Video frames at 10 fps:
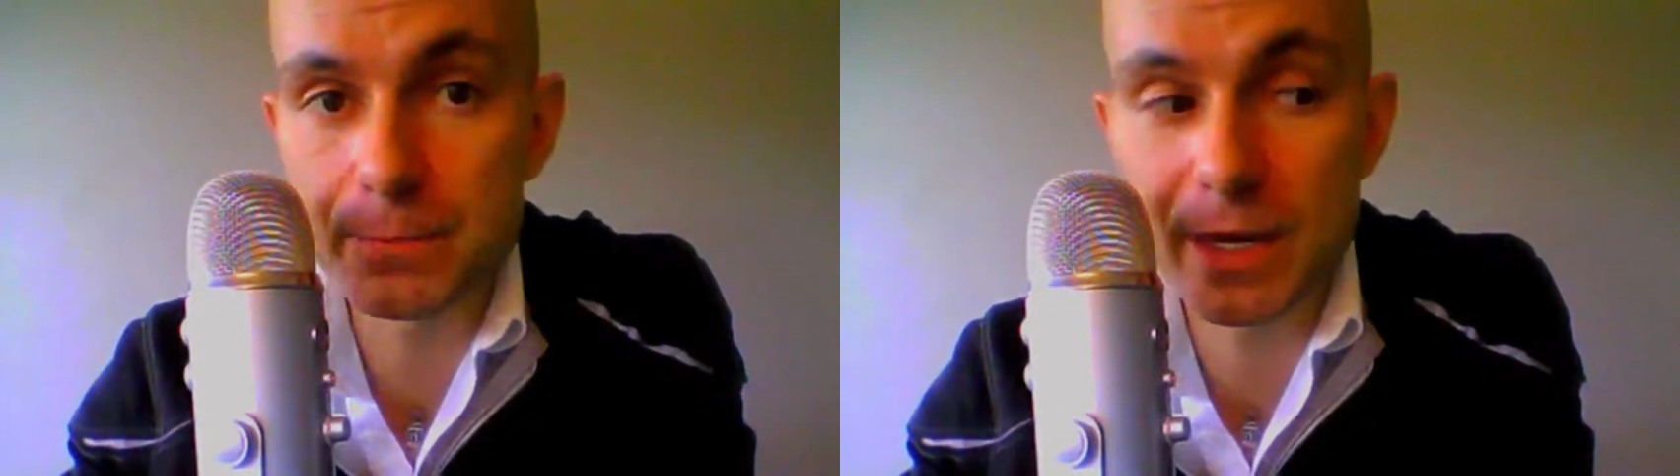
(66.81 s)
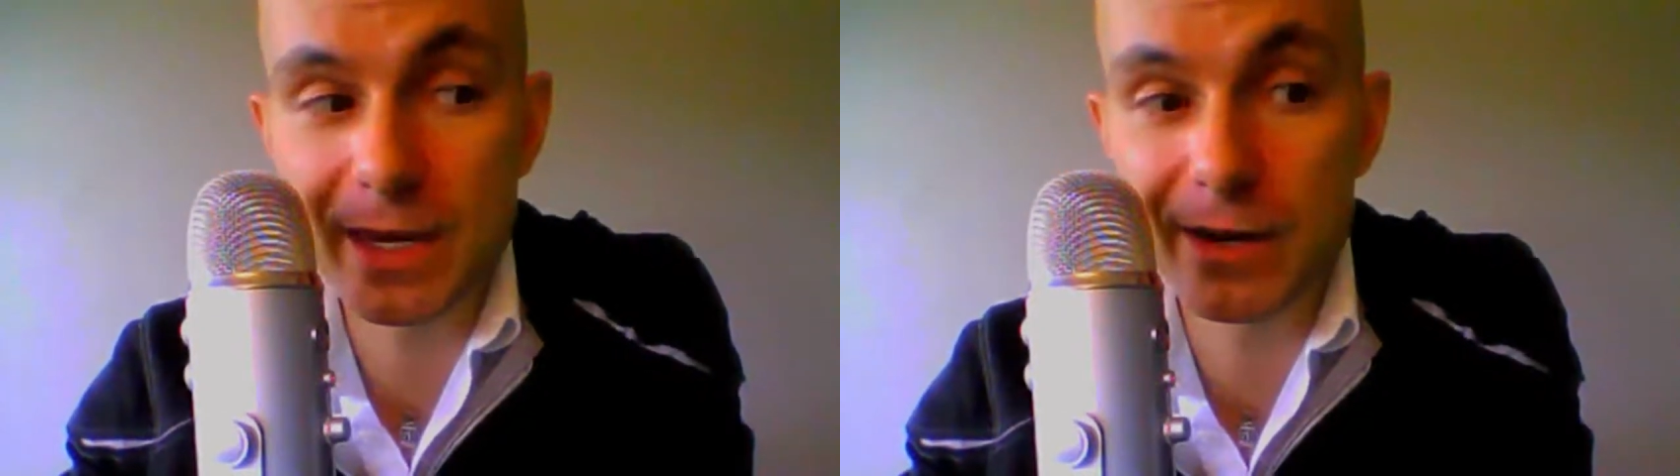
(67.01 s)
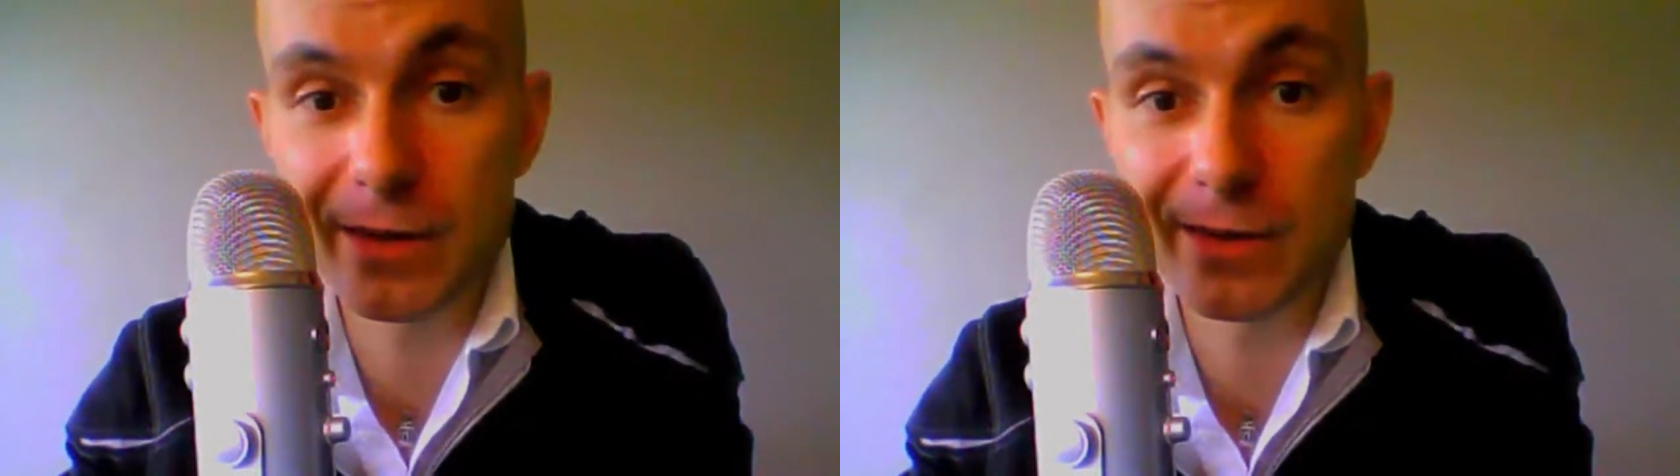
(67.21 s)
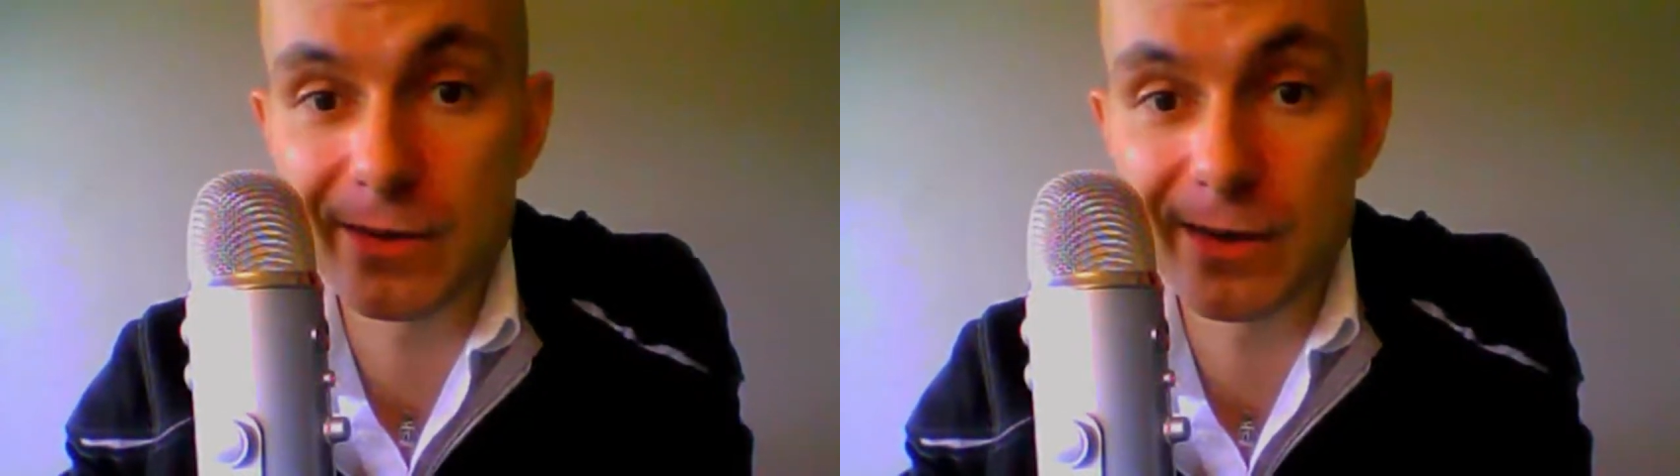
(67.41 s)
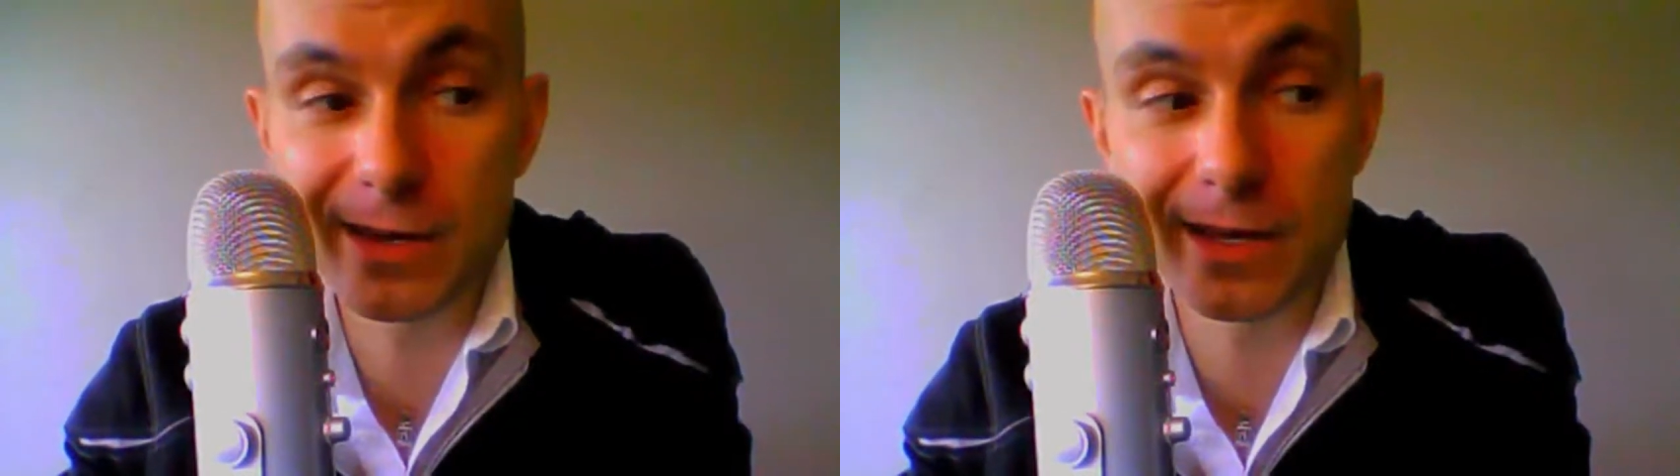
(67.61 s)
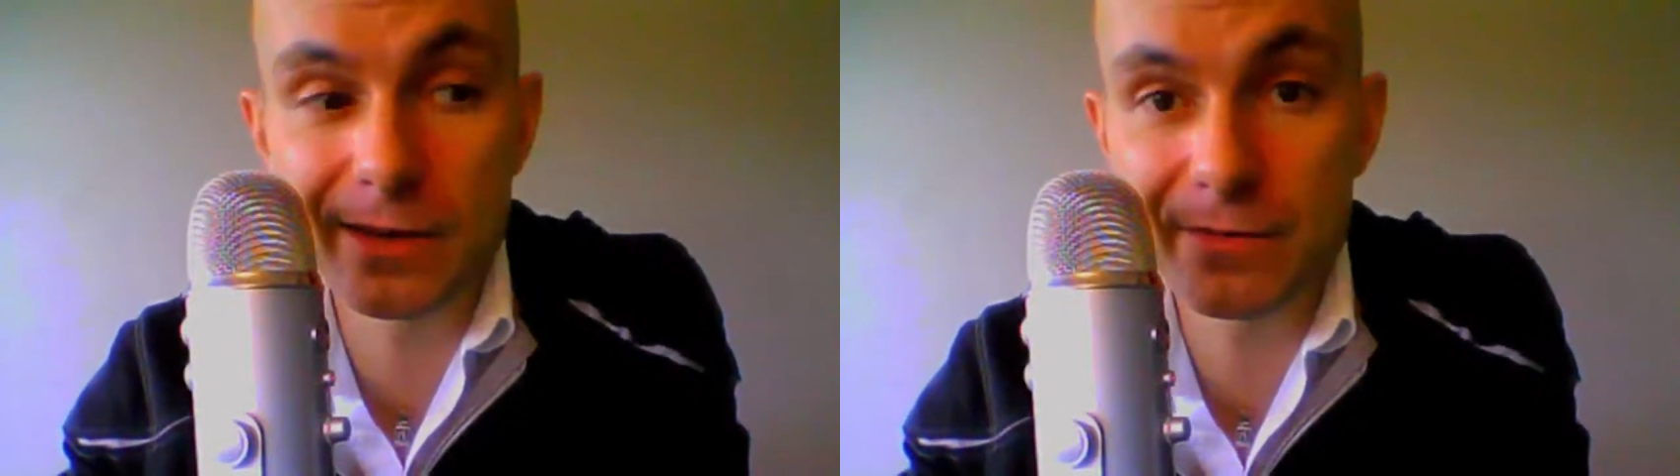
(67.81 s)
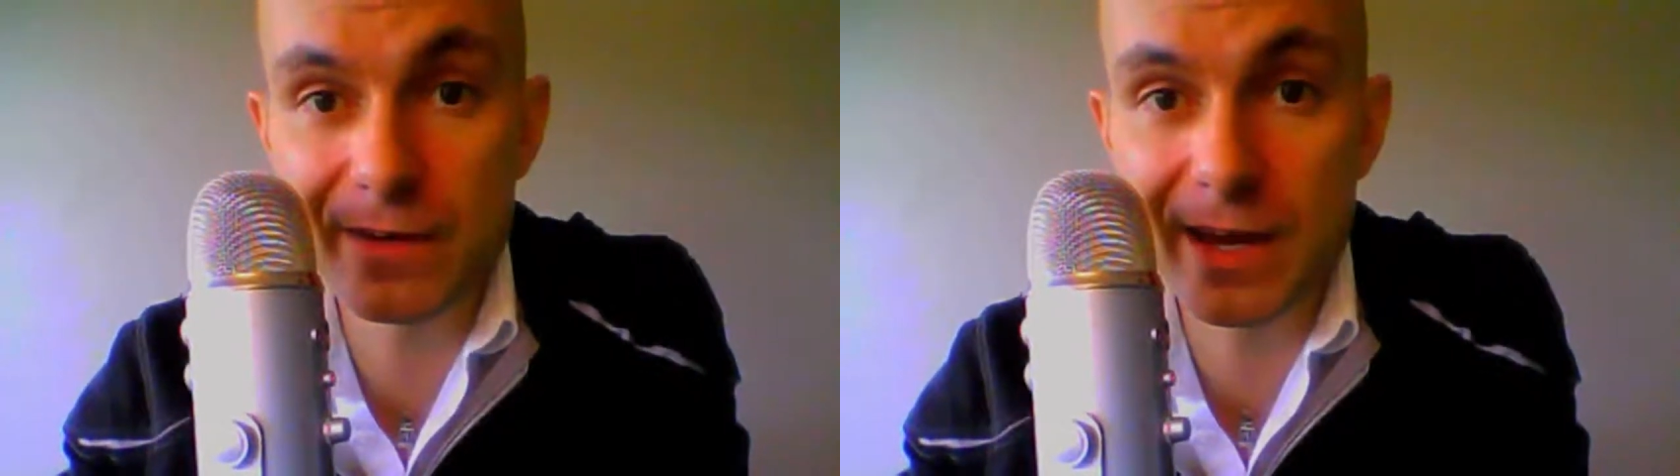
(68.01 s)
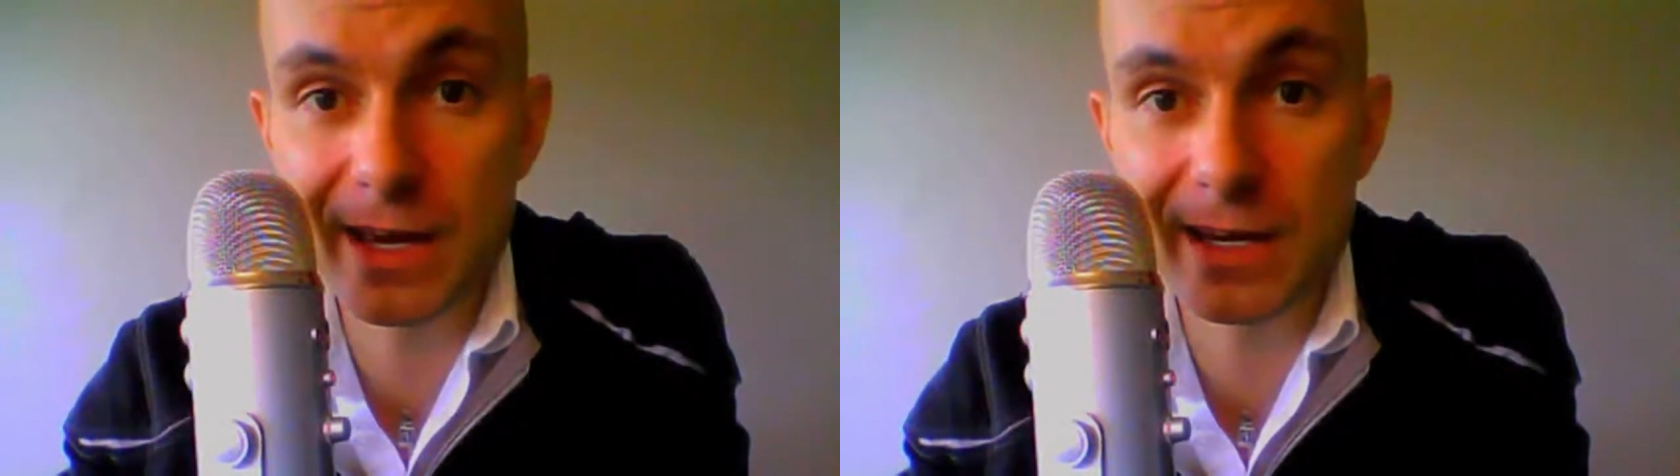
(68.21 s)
and now you're kind of fat